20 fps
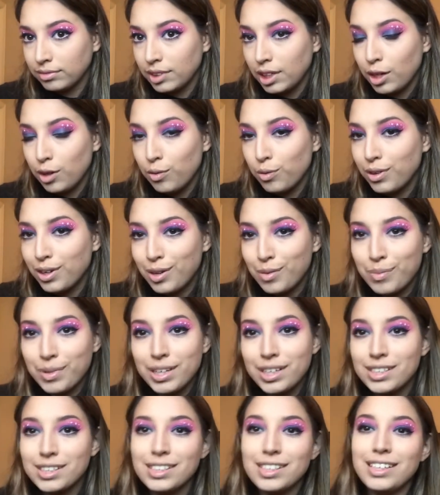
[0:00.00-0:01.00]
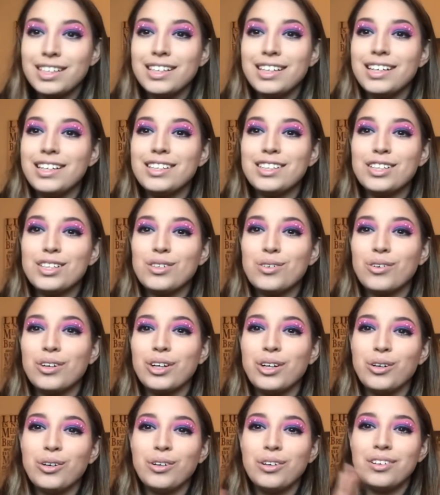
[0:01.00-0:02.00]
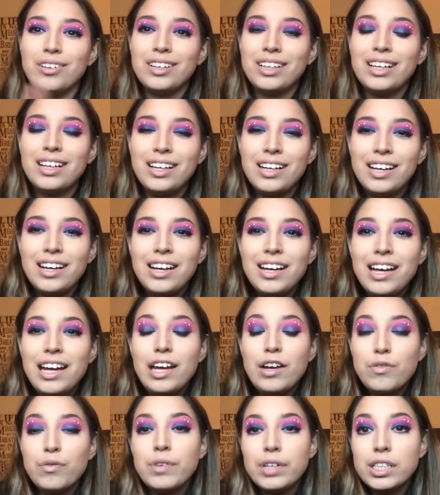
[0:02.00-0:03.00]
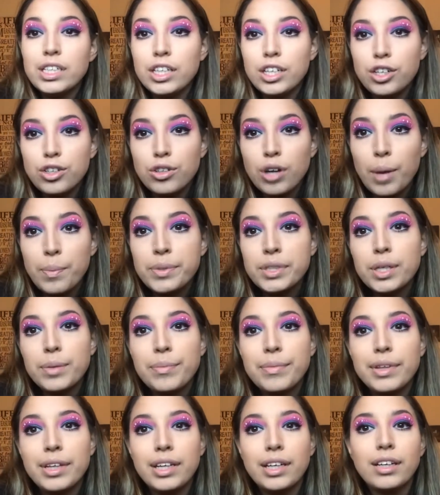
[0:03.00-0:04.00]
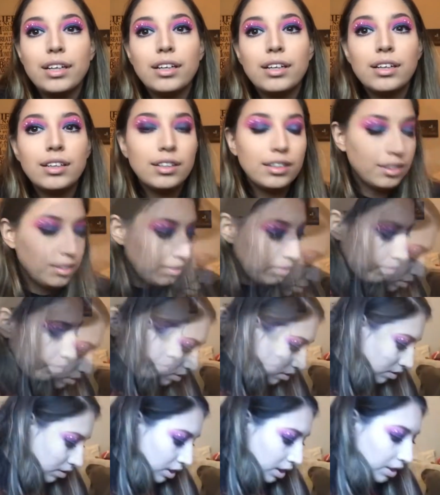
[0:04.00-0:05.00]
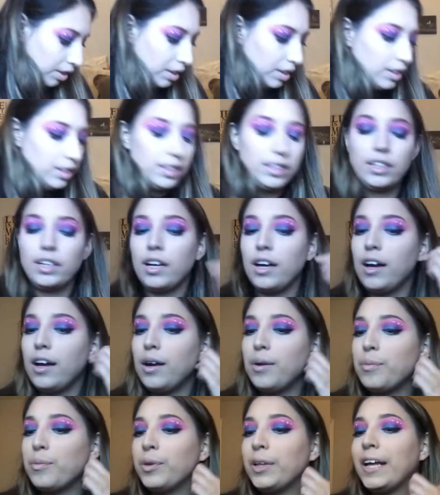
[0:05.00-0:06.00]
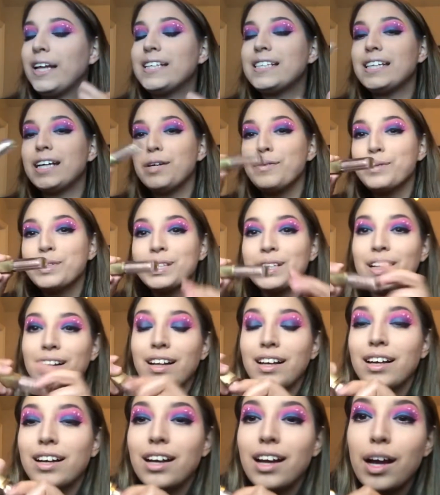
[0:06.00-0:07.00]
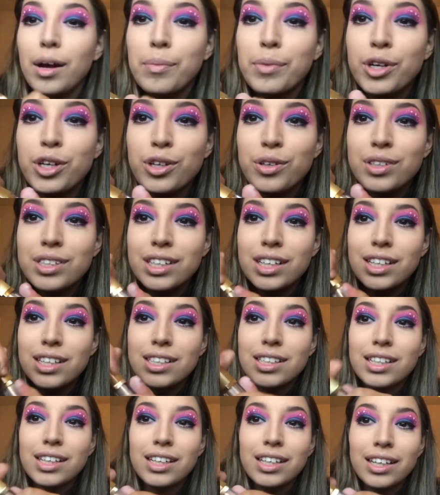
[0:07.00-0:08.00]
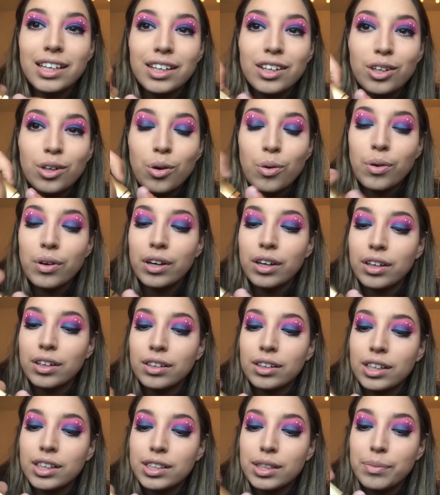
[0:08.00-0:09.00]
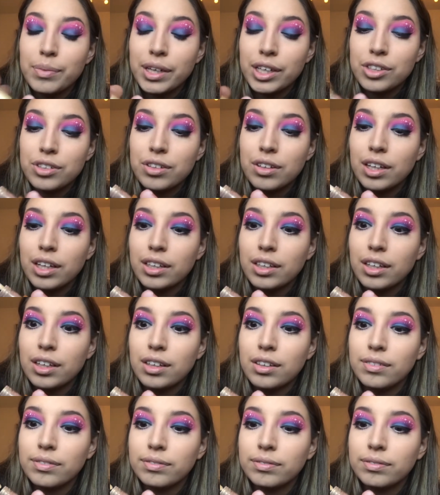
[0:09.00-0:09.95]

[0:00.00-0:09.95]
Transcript: It wouldn't be a Sydney tutorial if we didn't drop something. Here it is. That same Stilla, I'm going to use this in the inner corner because I'm extra like that.